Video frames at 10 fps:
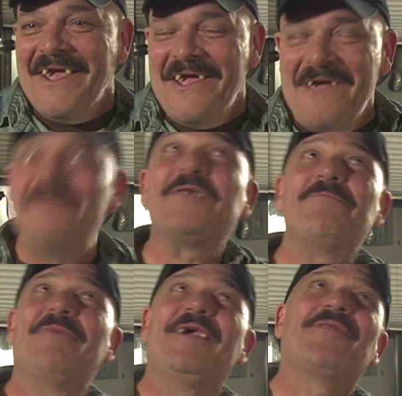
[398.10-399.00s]
It was a
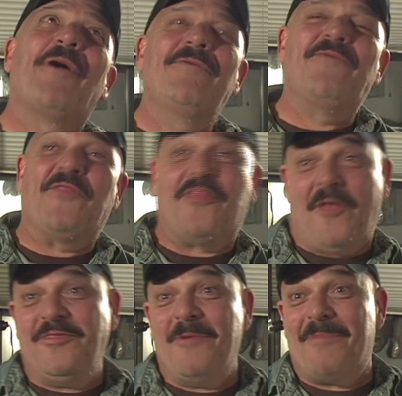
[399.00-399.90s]
big time for
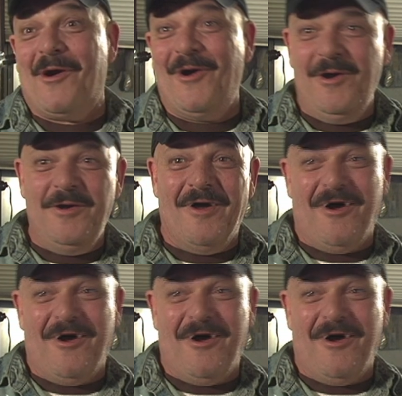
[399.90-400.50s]
Thunderbird,